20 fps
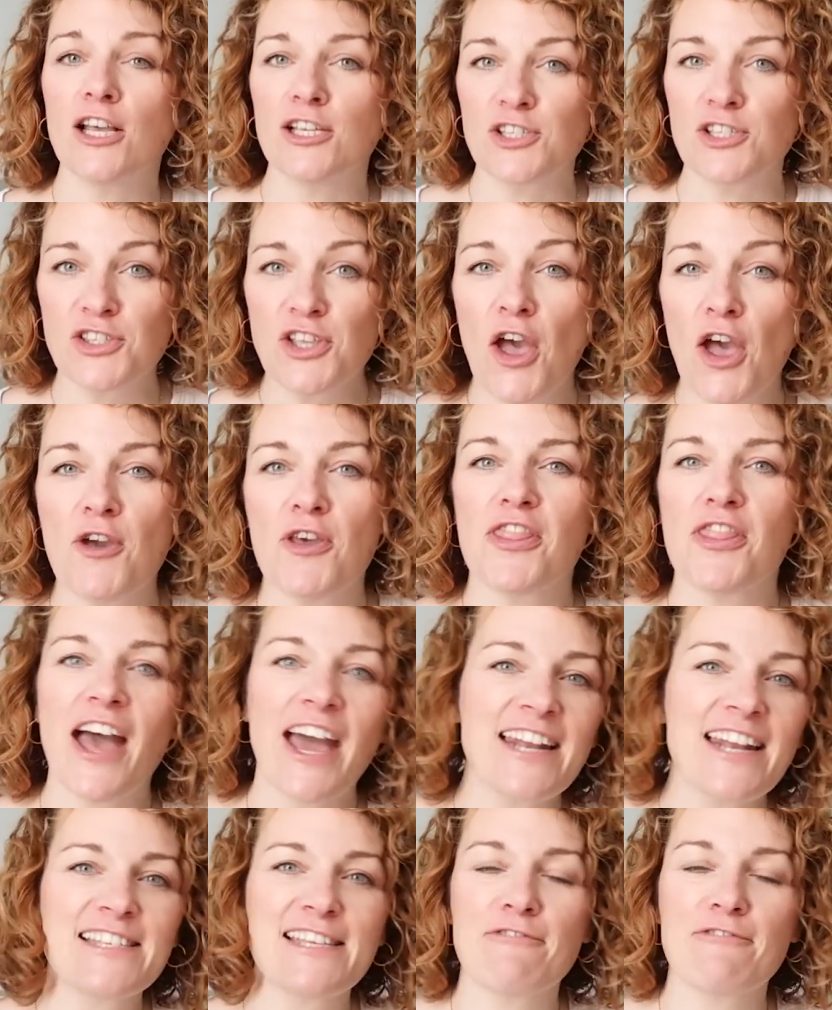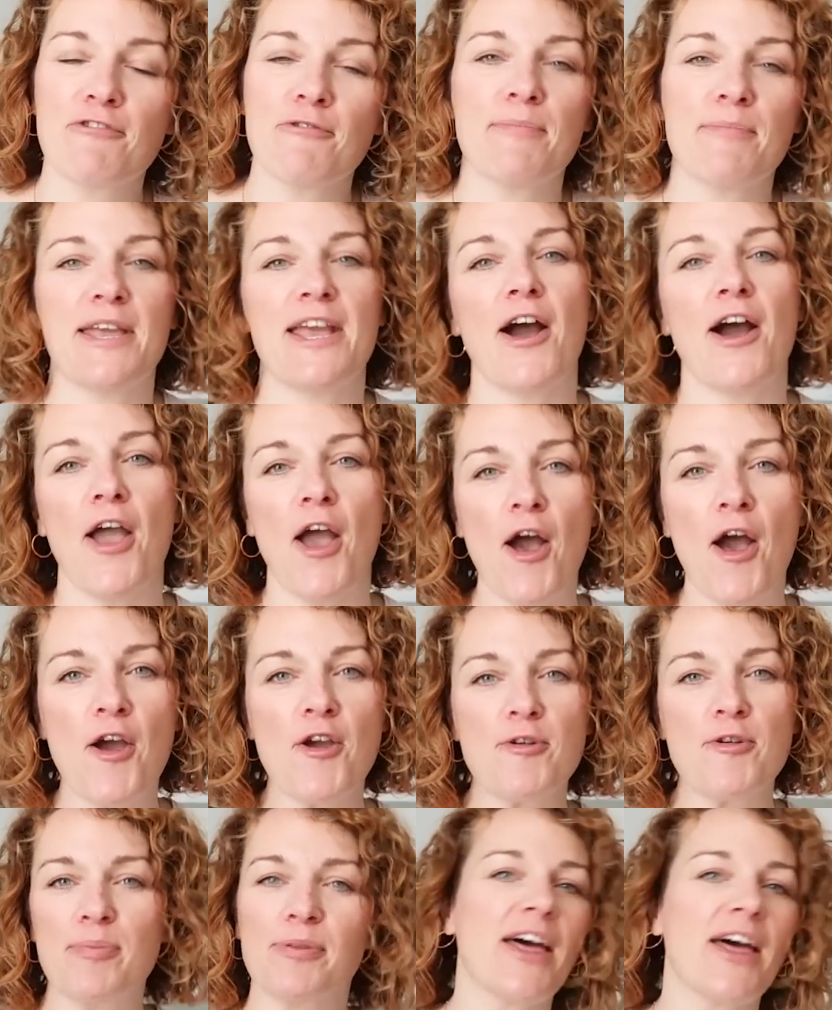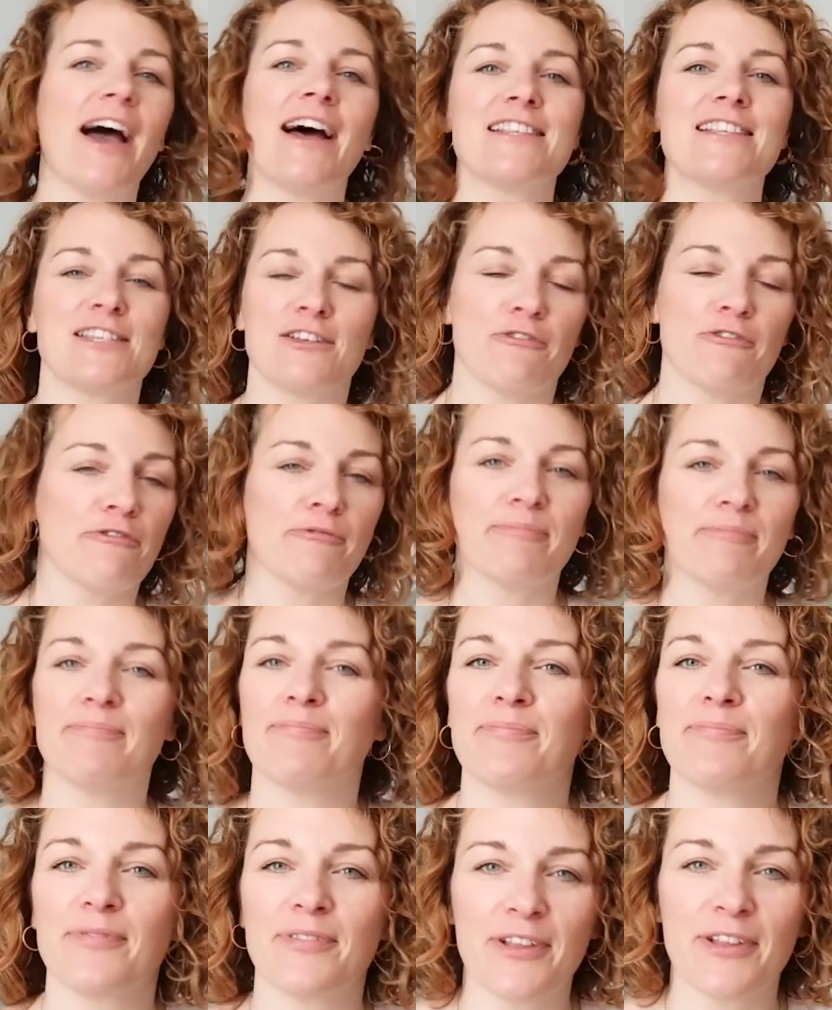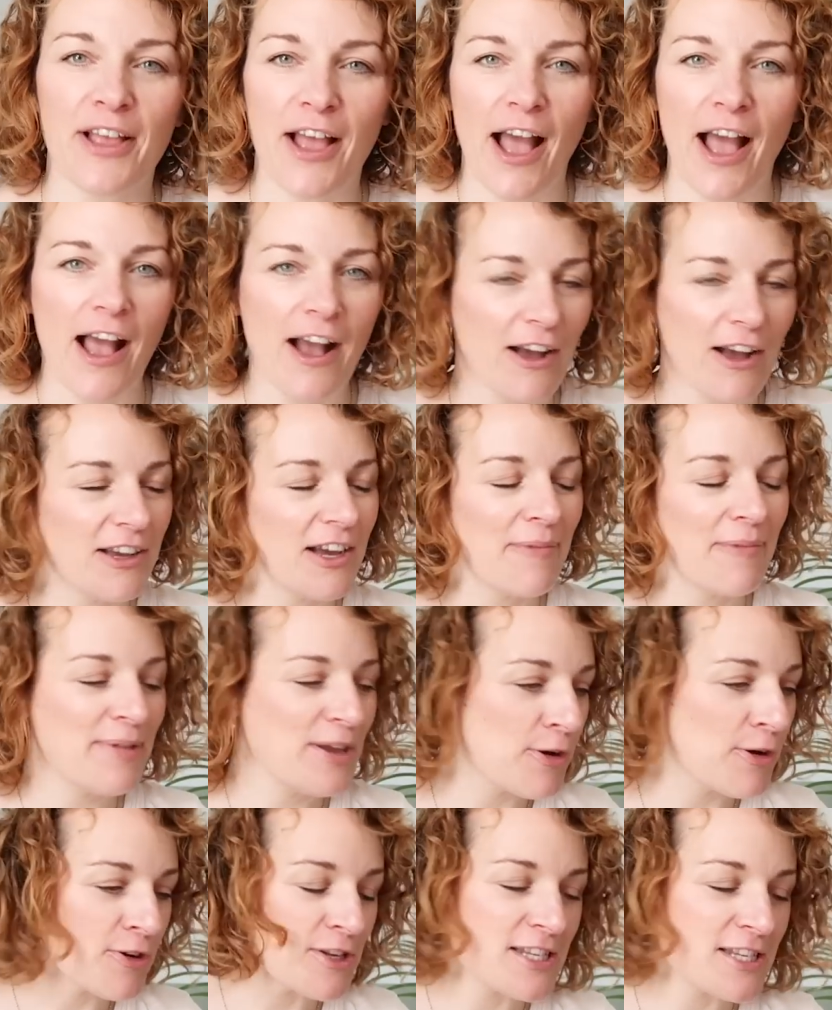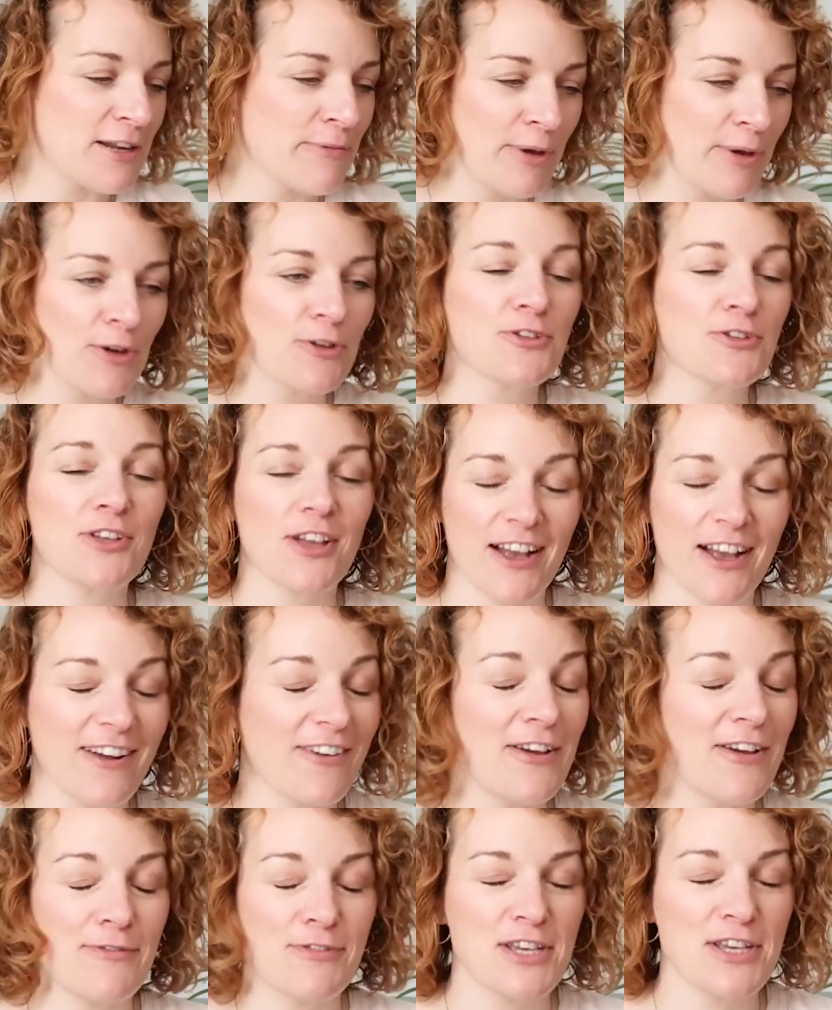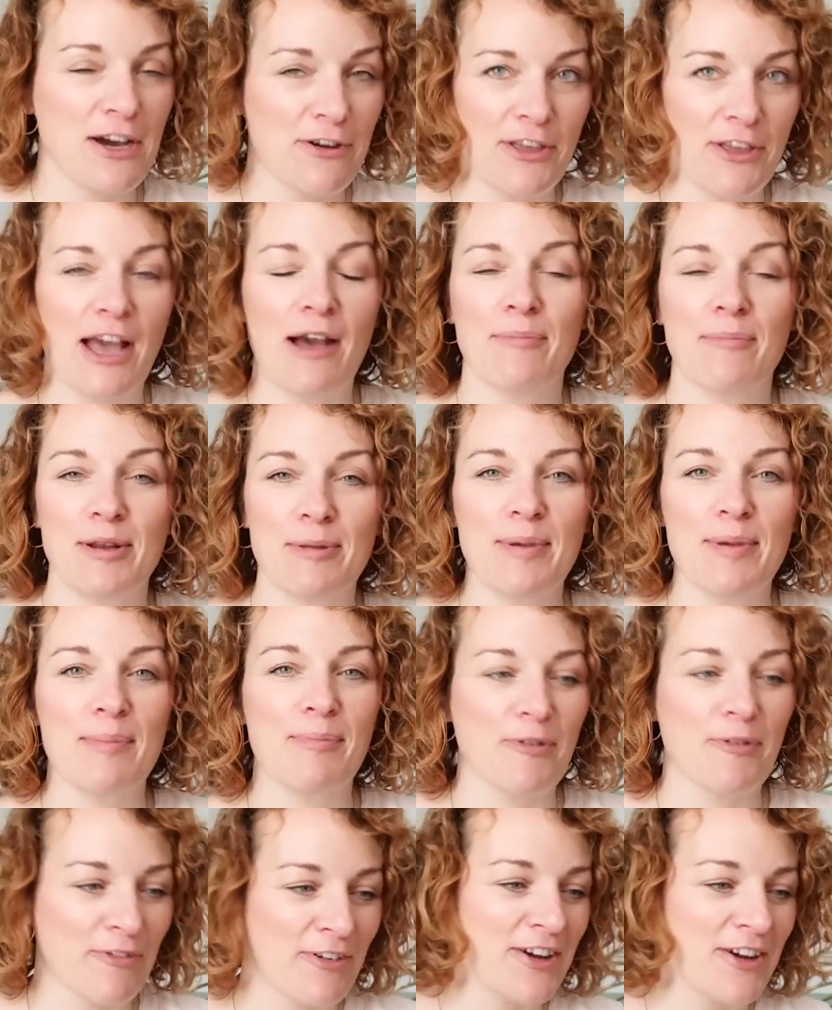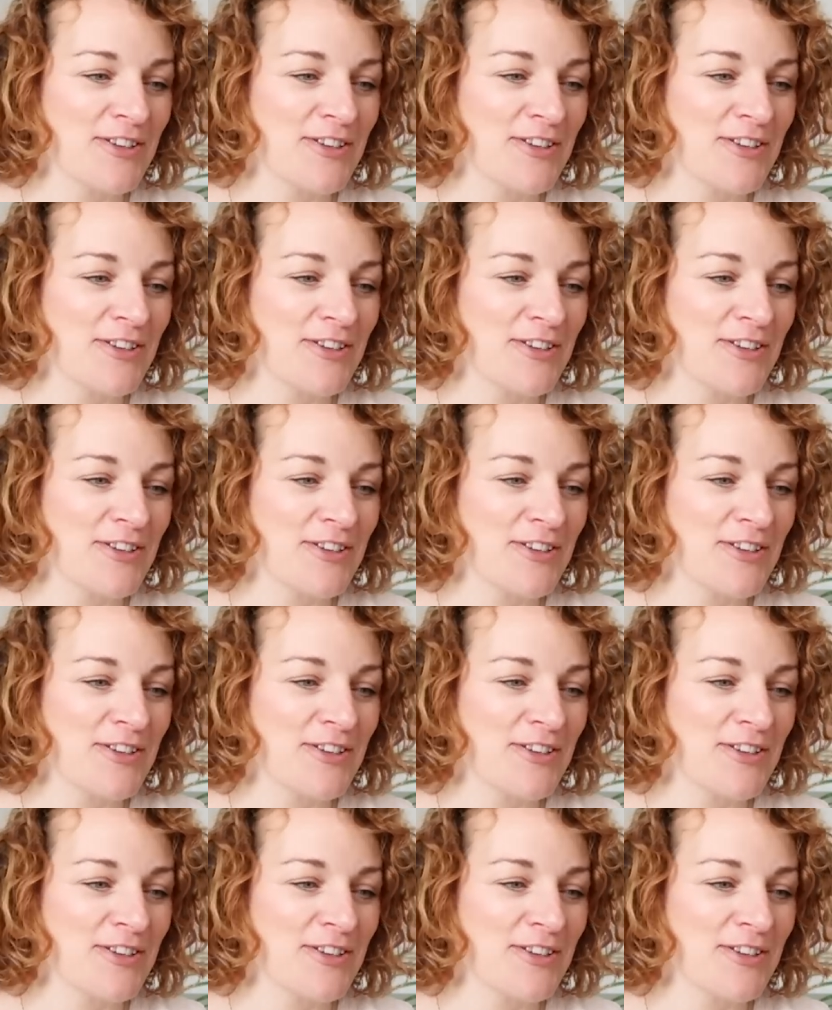So that is it for me. I hope that, I mean, honestly, we got, I can't even tell you how many people have